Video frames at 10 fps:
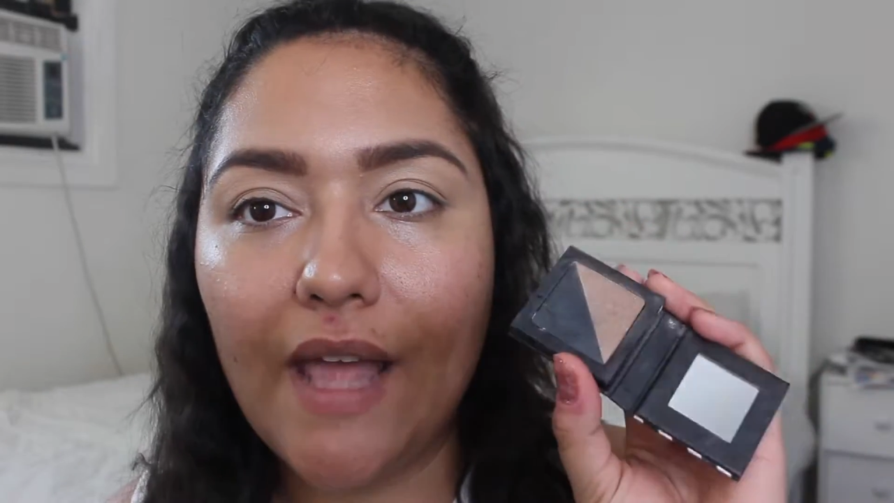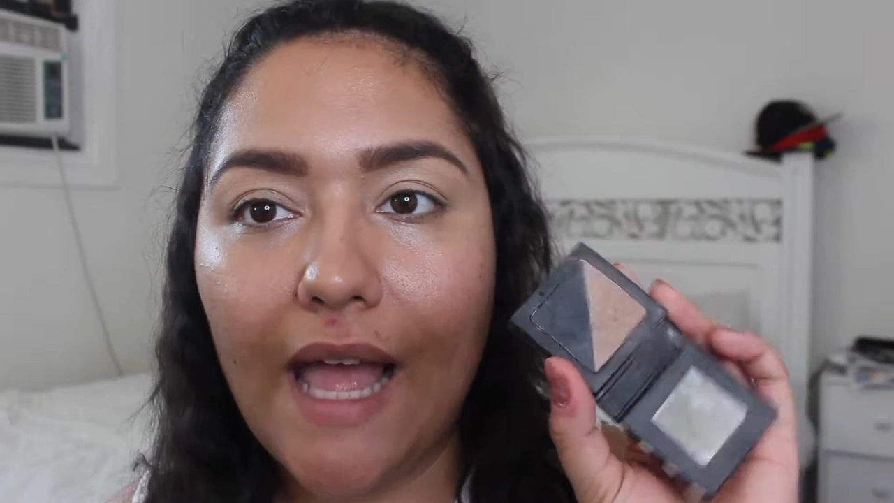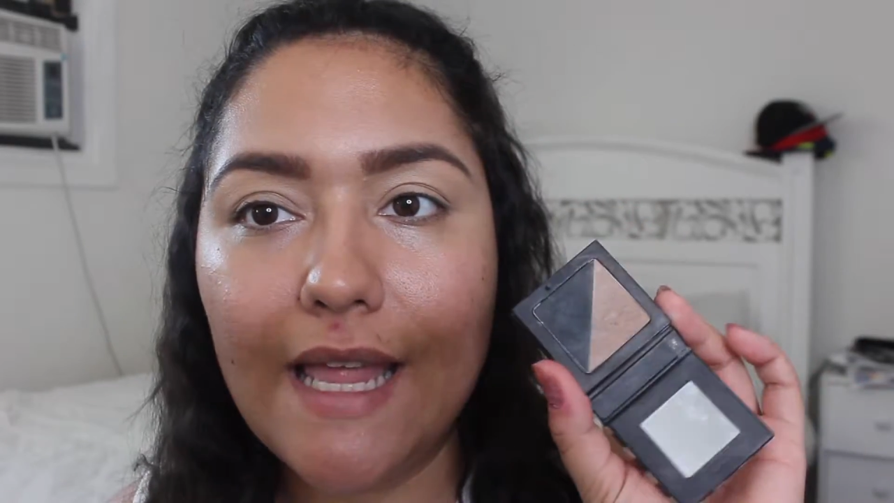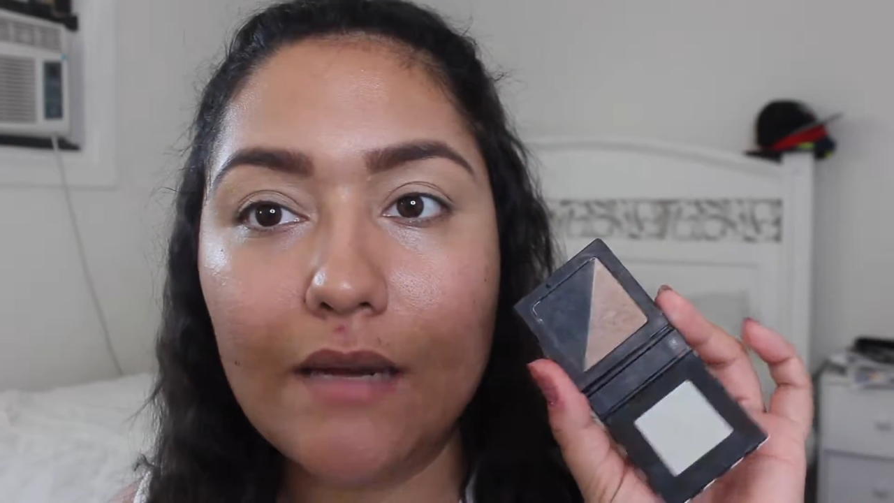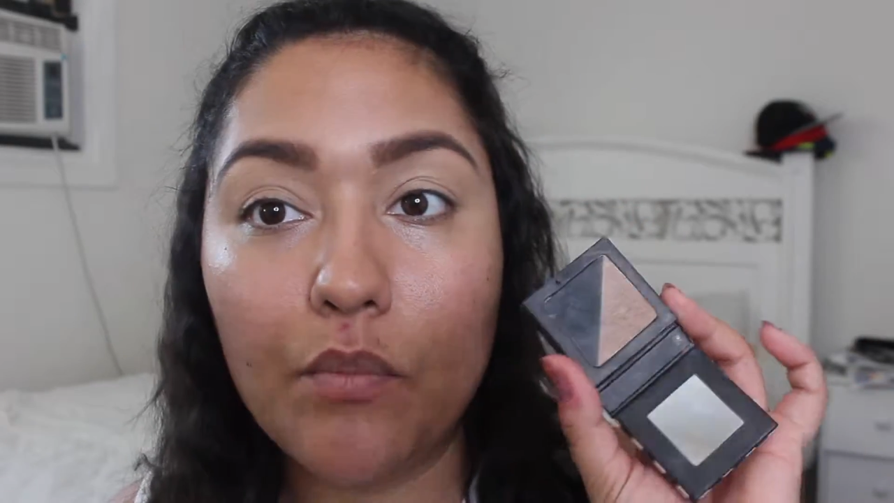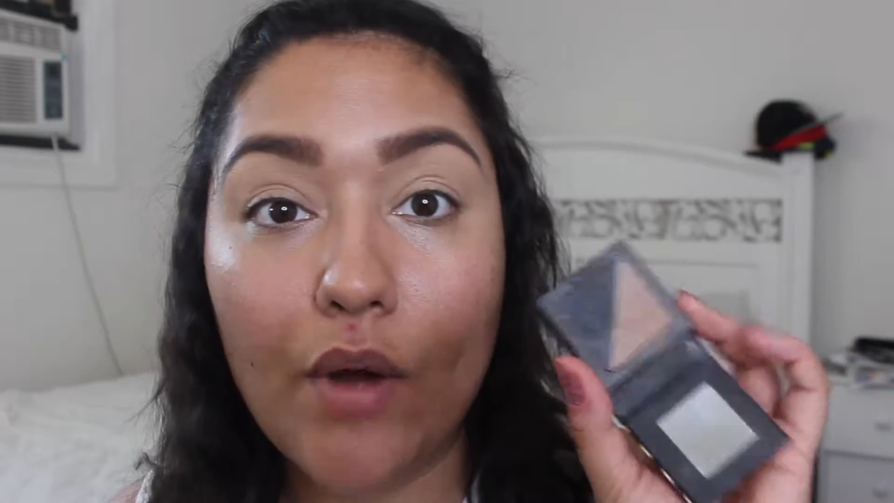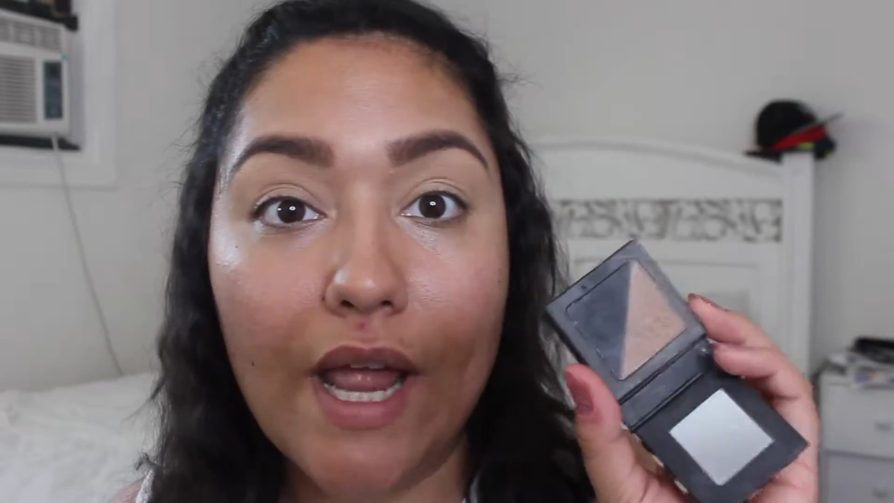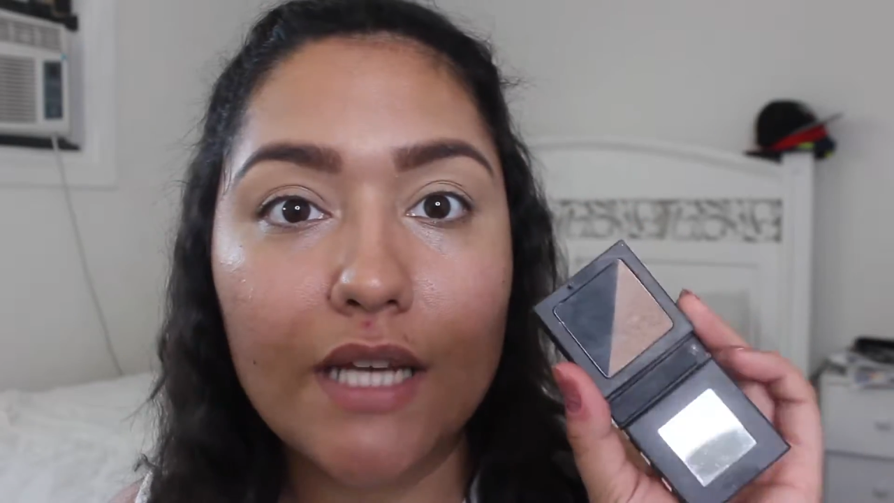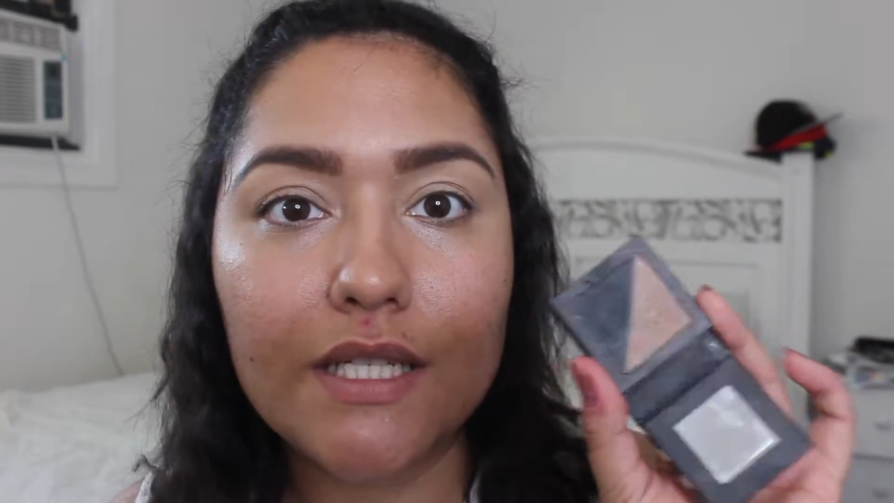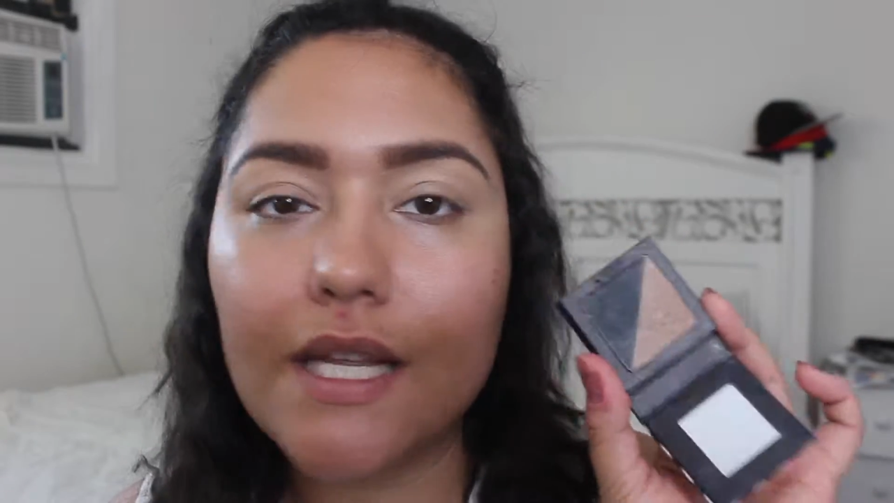high-end
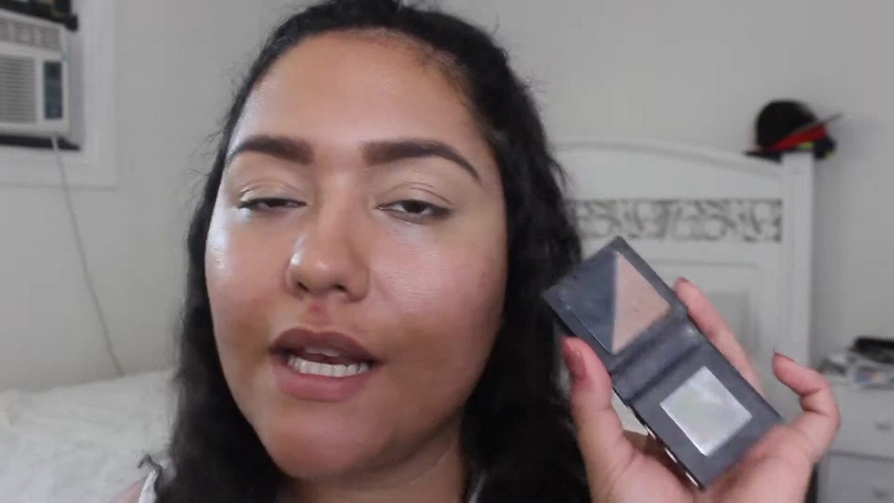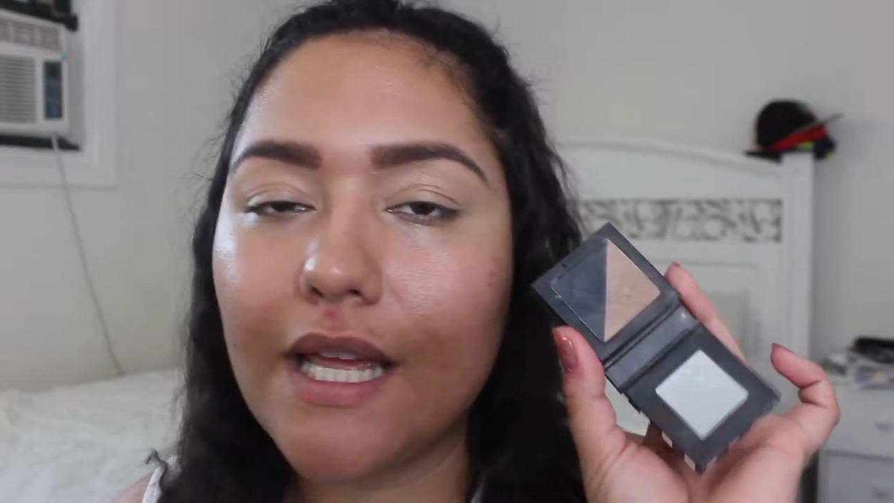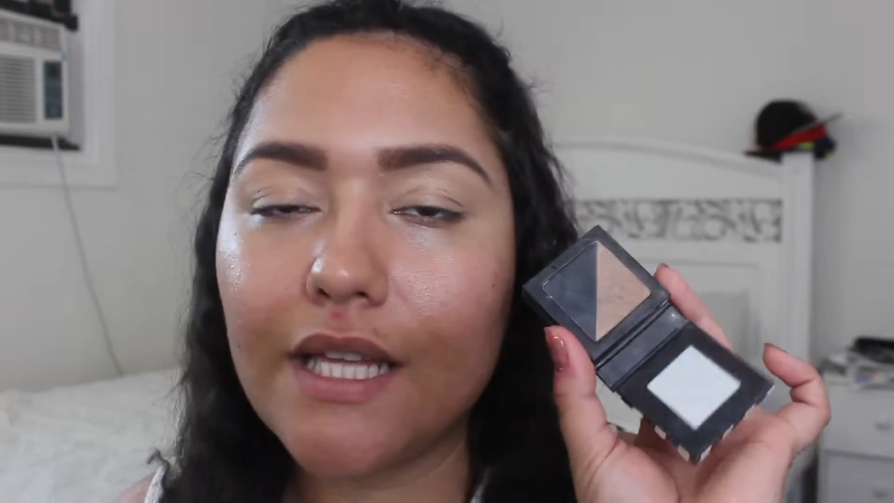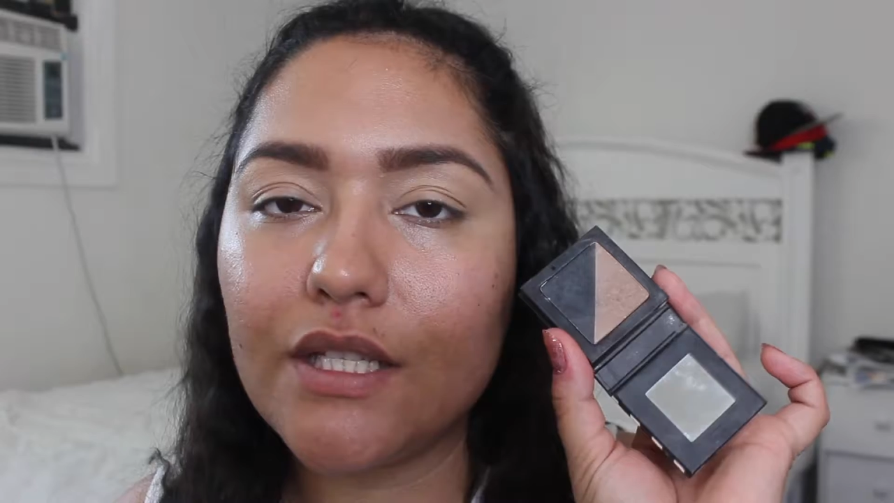brand like